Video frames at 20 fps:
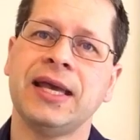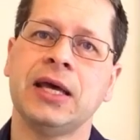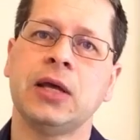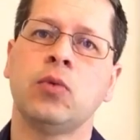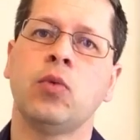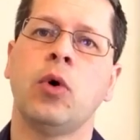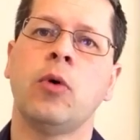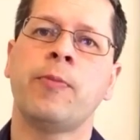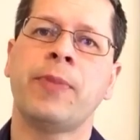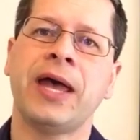
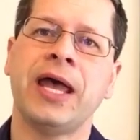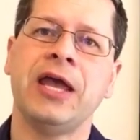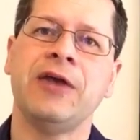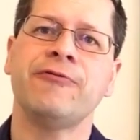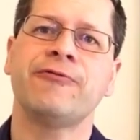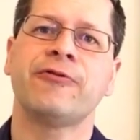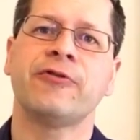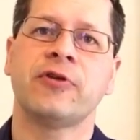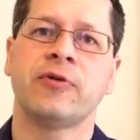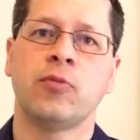in will pay
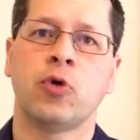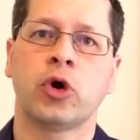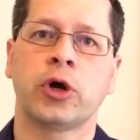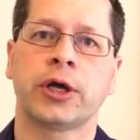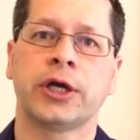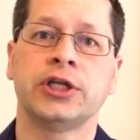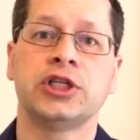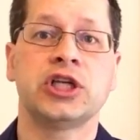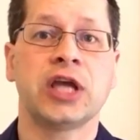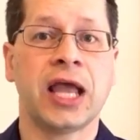for the
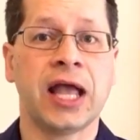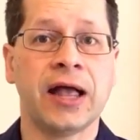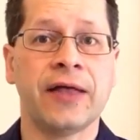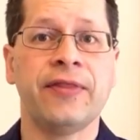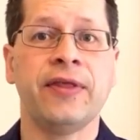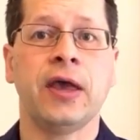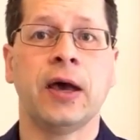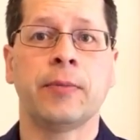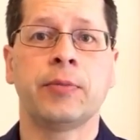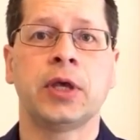mortgage
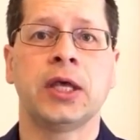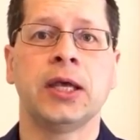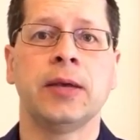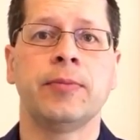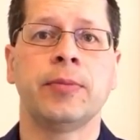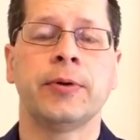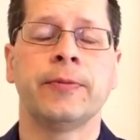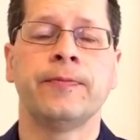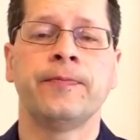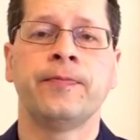and the
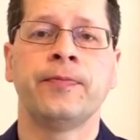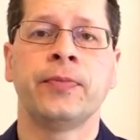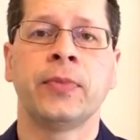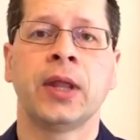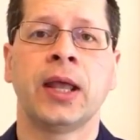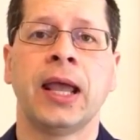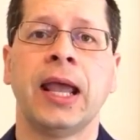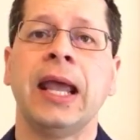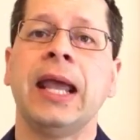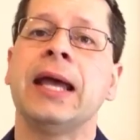upkeep
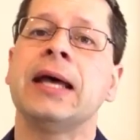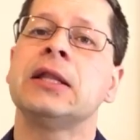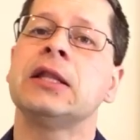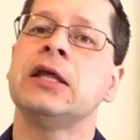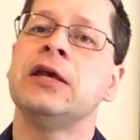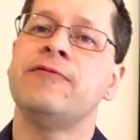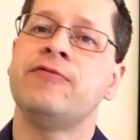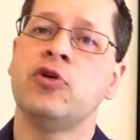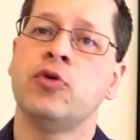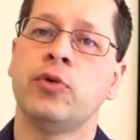and
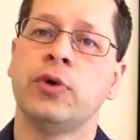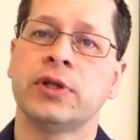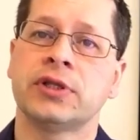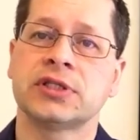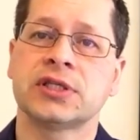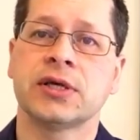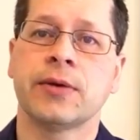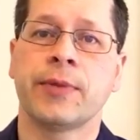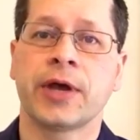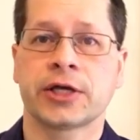leave you with
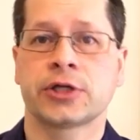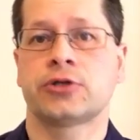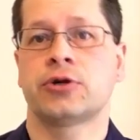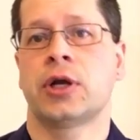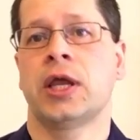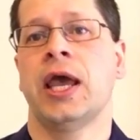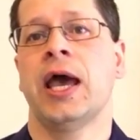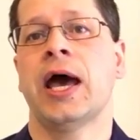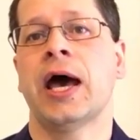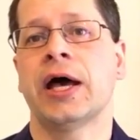some extra
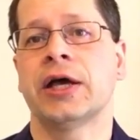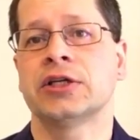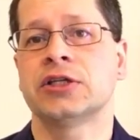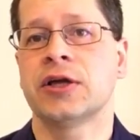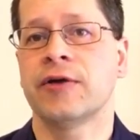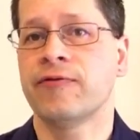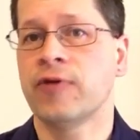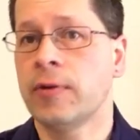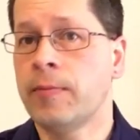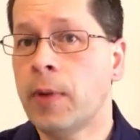
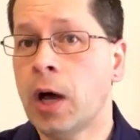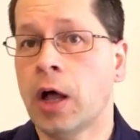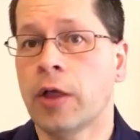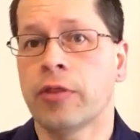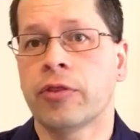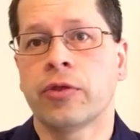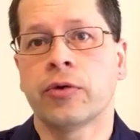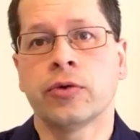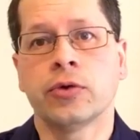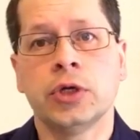cash every
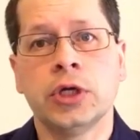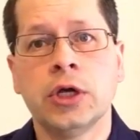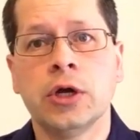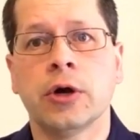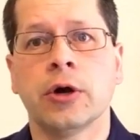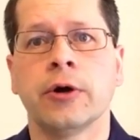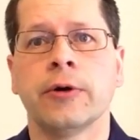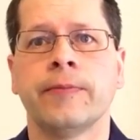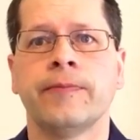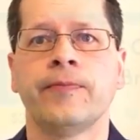month or
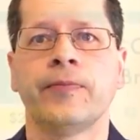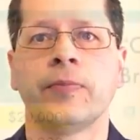year.